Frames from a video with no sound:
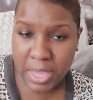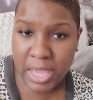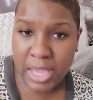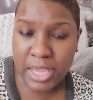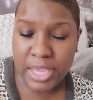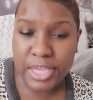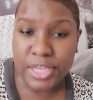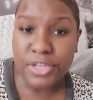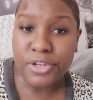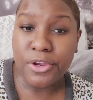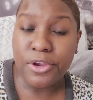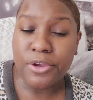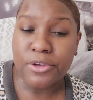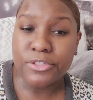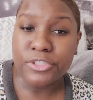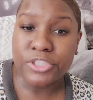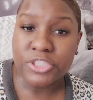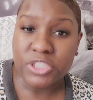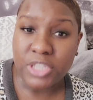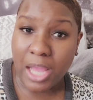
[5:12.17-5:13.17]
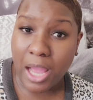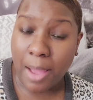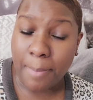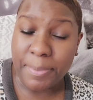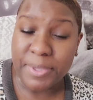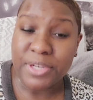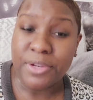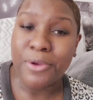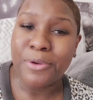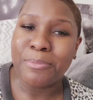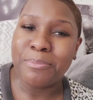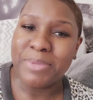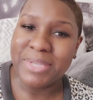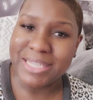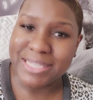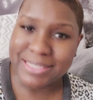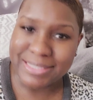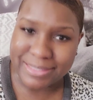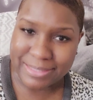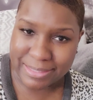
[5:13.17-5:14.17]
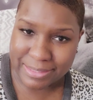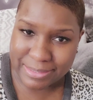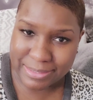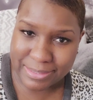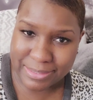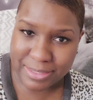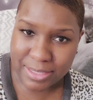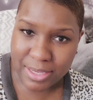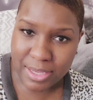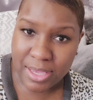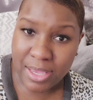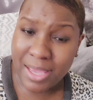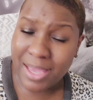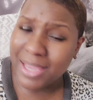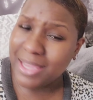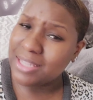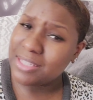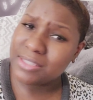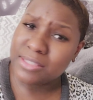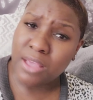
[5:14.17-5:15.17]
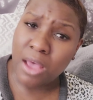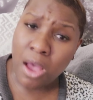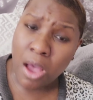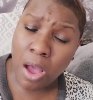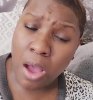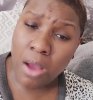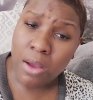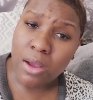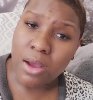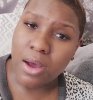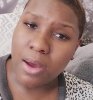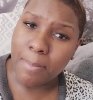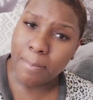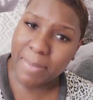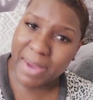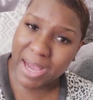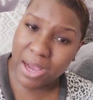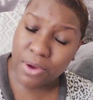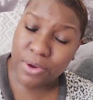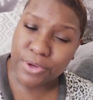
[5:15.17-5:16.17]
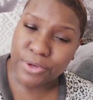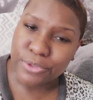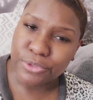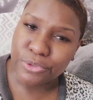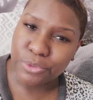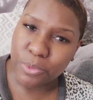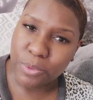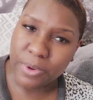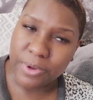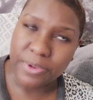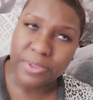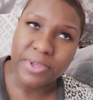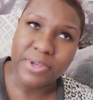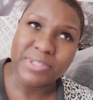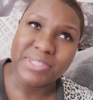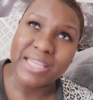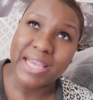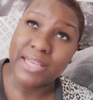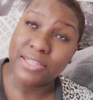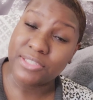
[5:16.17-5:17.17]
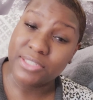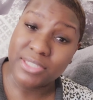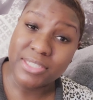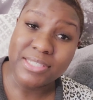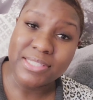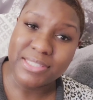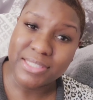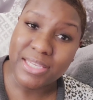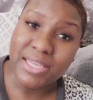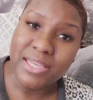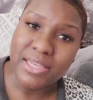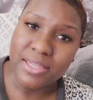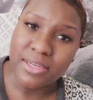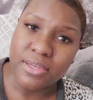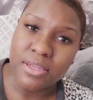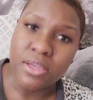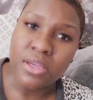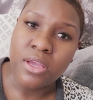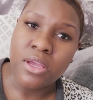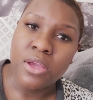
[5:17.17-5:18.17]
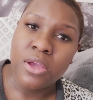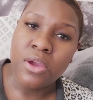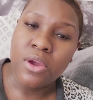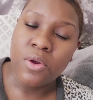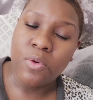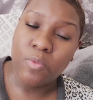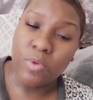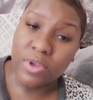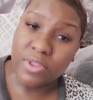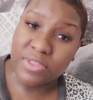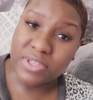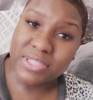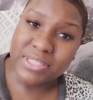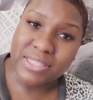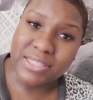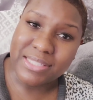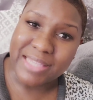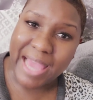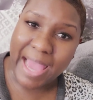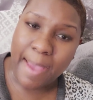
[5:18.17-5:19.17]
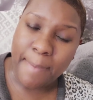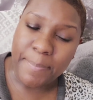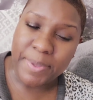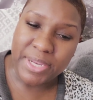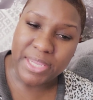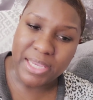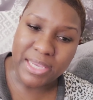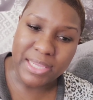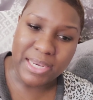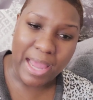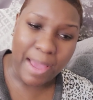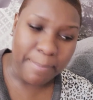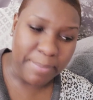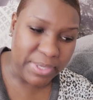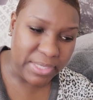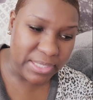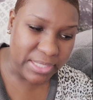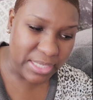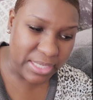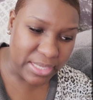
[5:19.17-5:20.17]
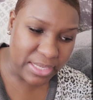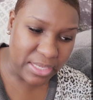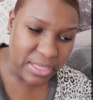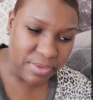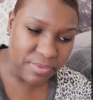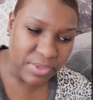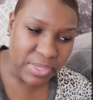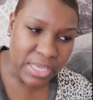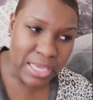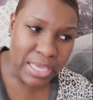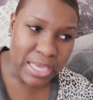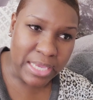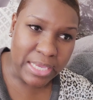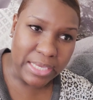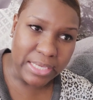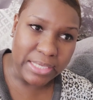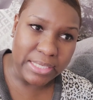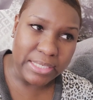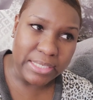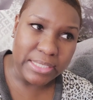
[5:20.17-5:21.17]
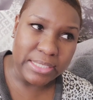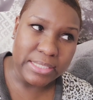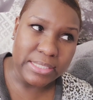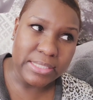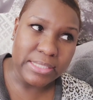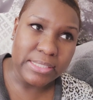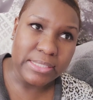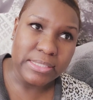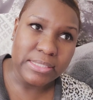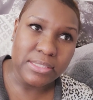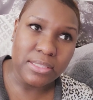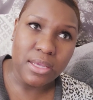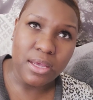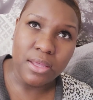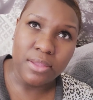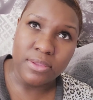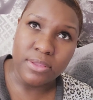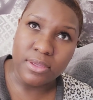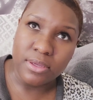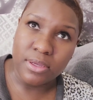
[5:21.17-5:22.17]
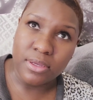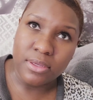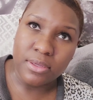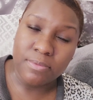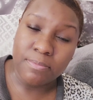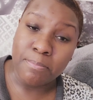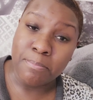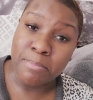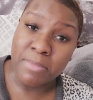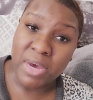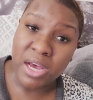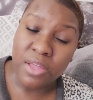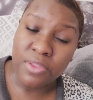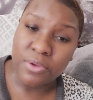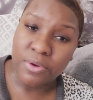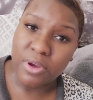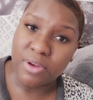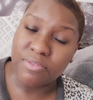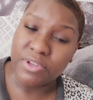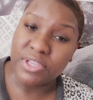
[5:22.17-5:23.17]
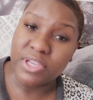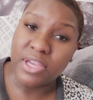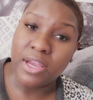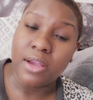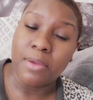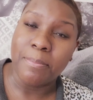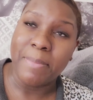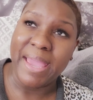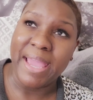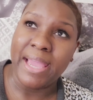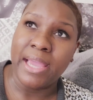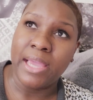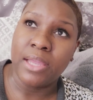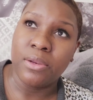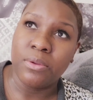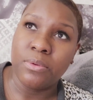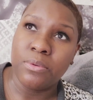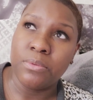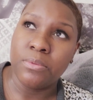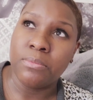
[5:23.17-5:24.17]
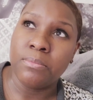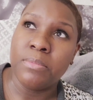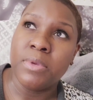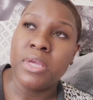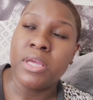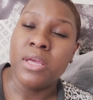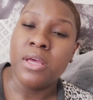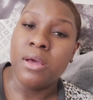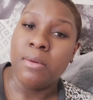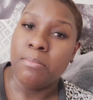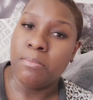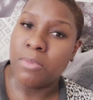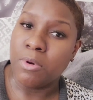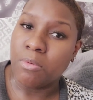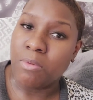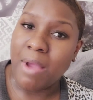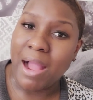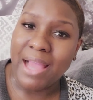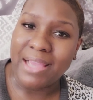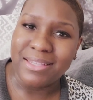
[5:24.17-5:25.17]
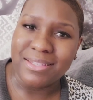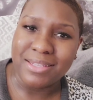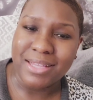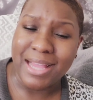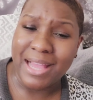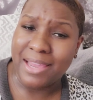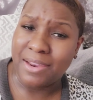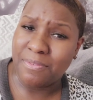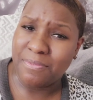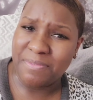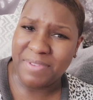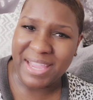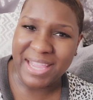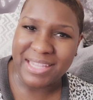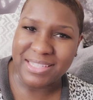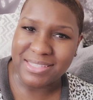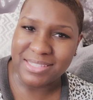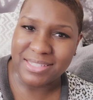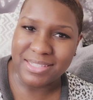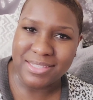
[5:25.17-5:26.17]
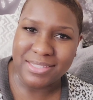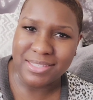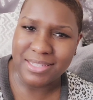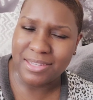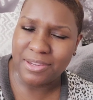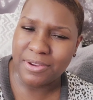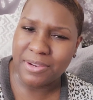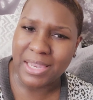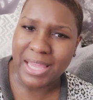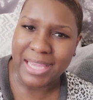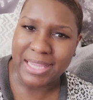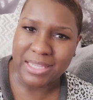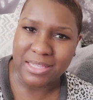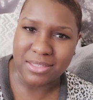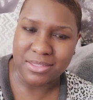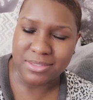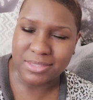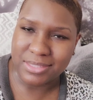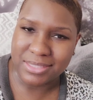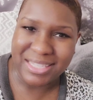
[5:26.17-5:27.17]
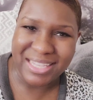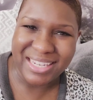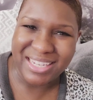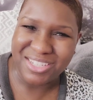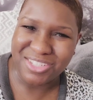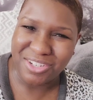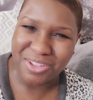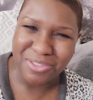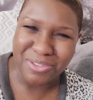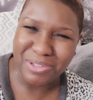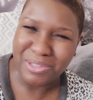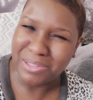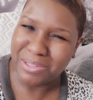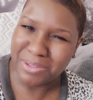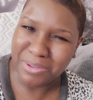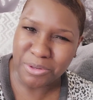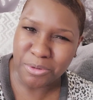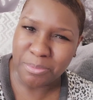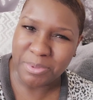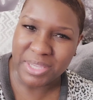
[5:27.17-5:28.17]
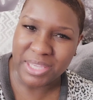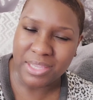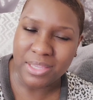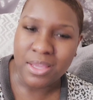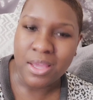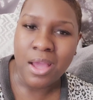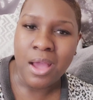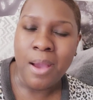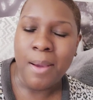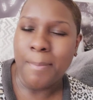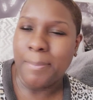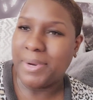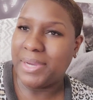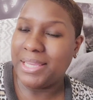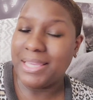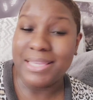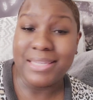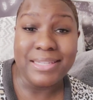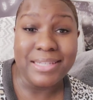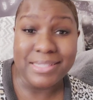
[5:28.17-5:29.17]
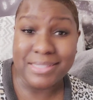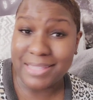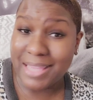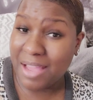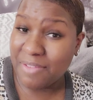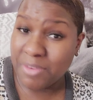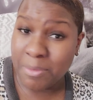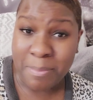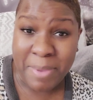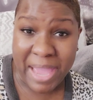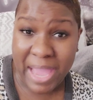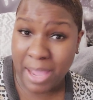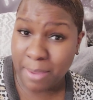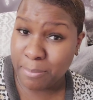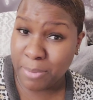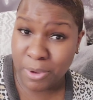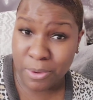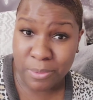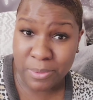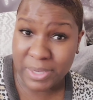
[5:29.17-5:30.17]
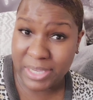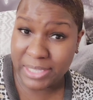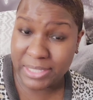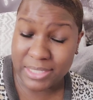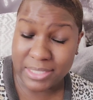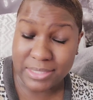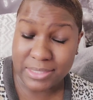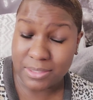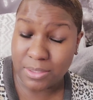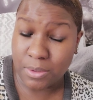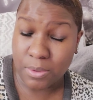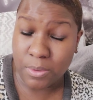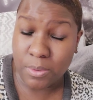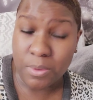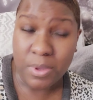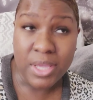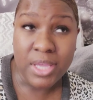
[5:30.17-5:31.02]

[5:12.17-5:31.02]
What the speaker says: in her shop, in her business, and talk about her daughter. There's actually a scene where this is happening, and I believe it is the mother of a young man whom Mariah kind of fancies, and they're like seeing each other a little bit, but he doesn't have a backbone, honey, so